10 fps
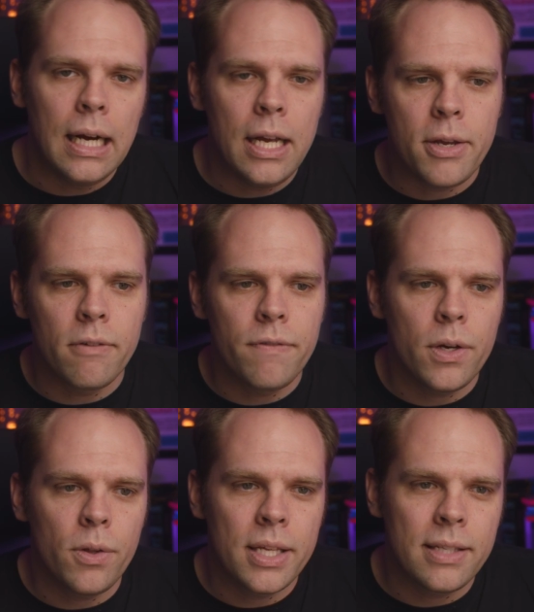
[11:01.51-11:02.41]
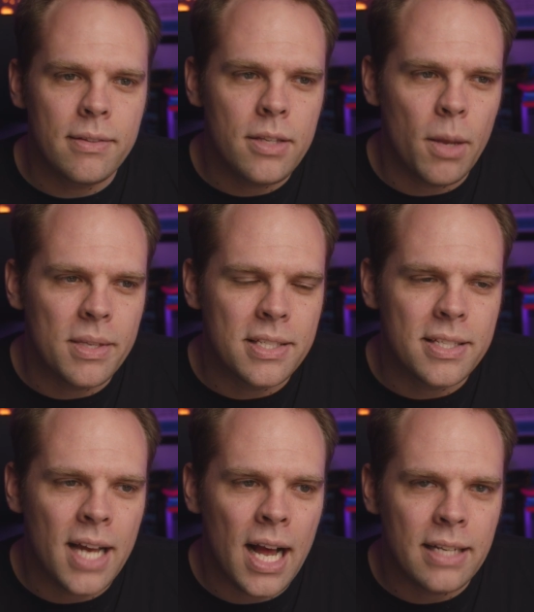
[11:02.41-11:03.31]
You can feel that this
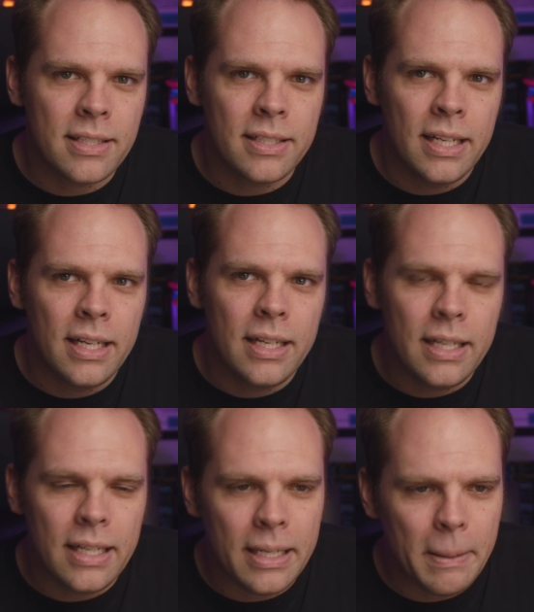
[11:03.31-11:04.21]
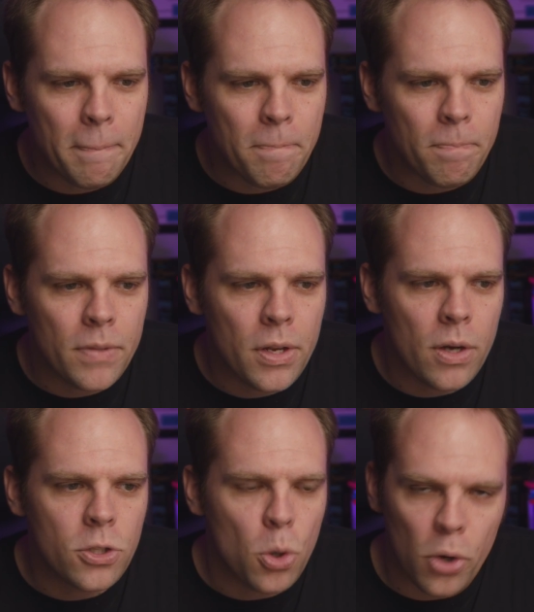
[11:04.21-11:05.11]
is not a
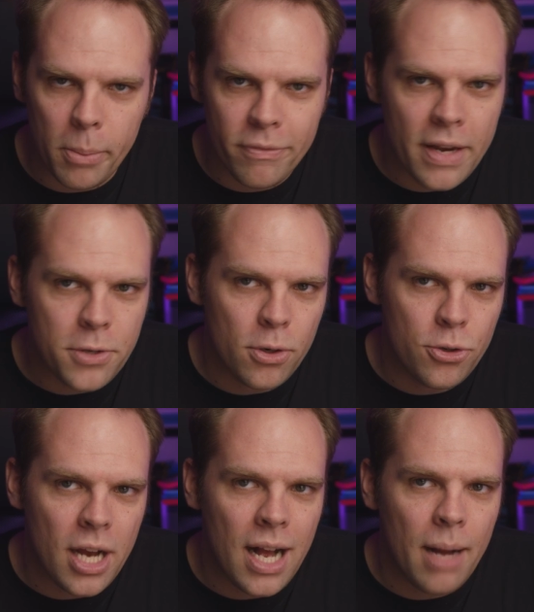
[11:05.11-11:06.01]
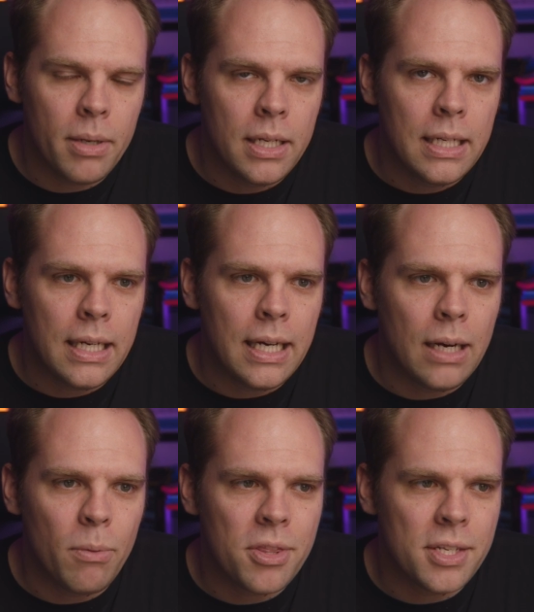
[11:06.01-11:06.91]
totally professional job
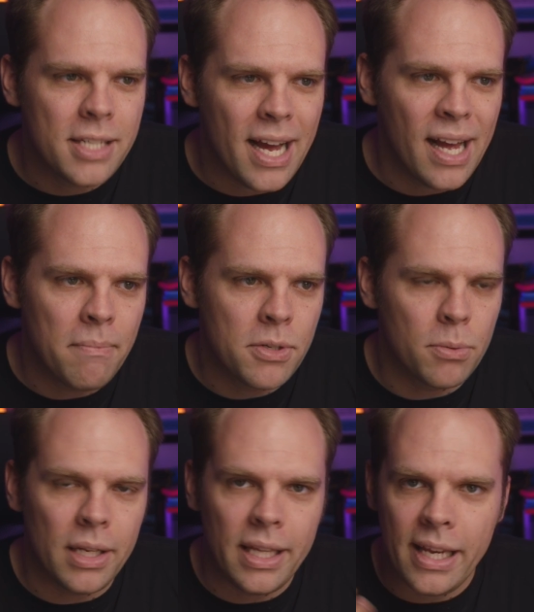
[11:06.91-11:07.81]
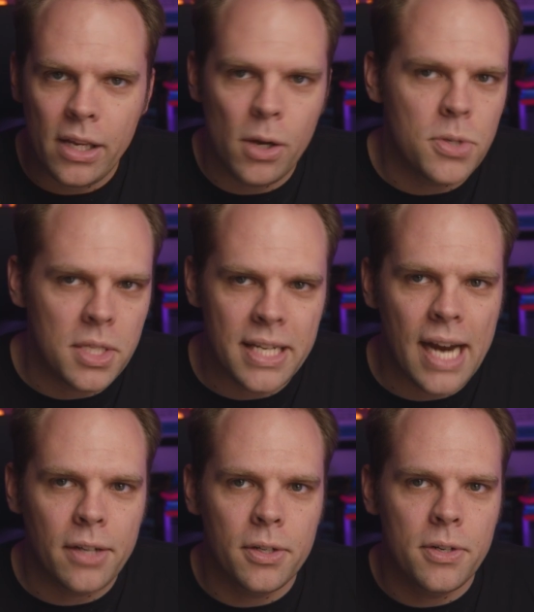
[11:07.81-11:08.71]
with the time to really like coach these
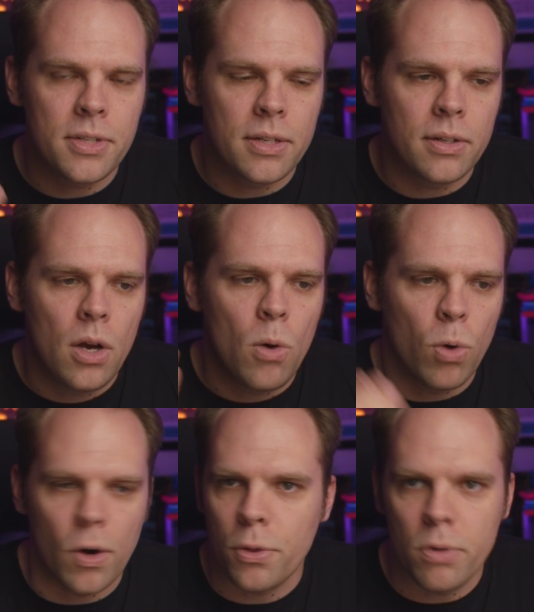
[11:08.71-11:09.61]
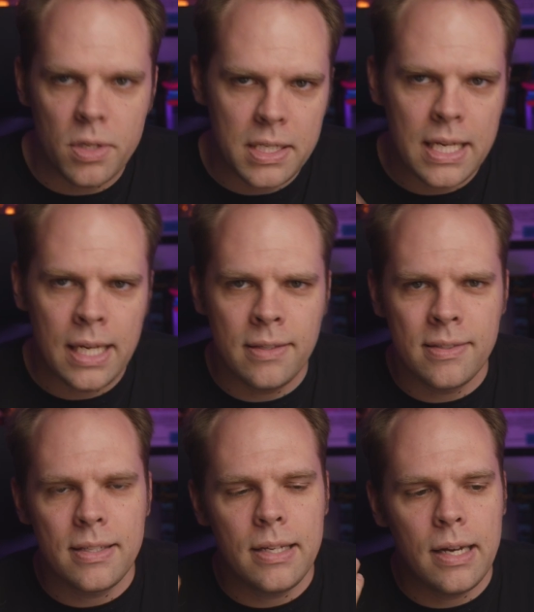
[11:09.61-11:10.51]
actors and work through the
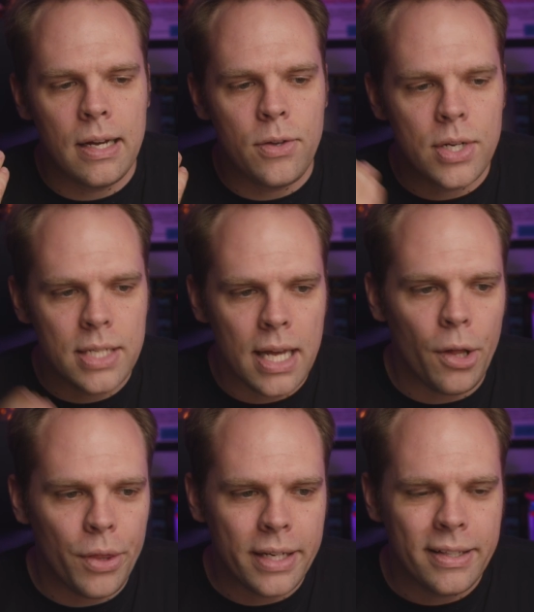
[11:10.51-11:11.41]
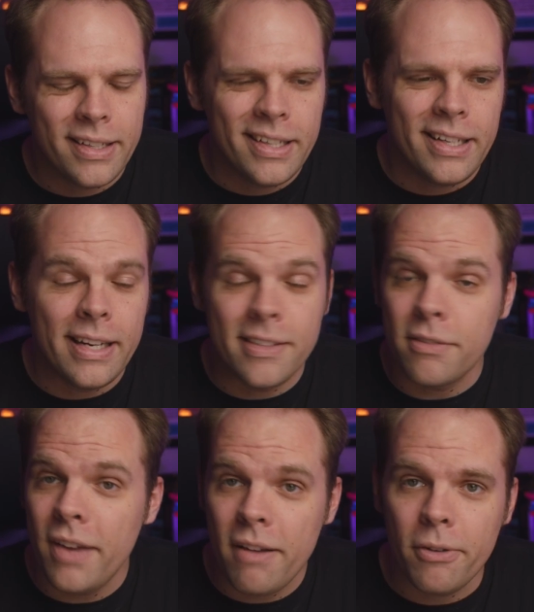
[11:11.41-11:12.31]
scenes. You can tell that it is a
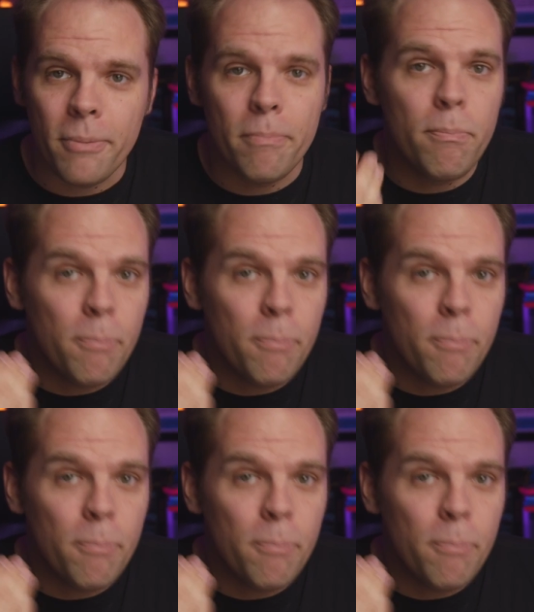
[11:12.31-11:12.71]
fan film.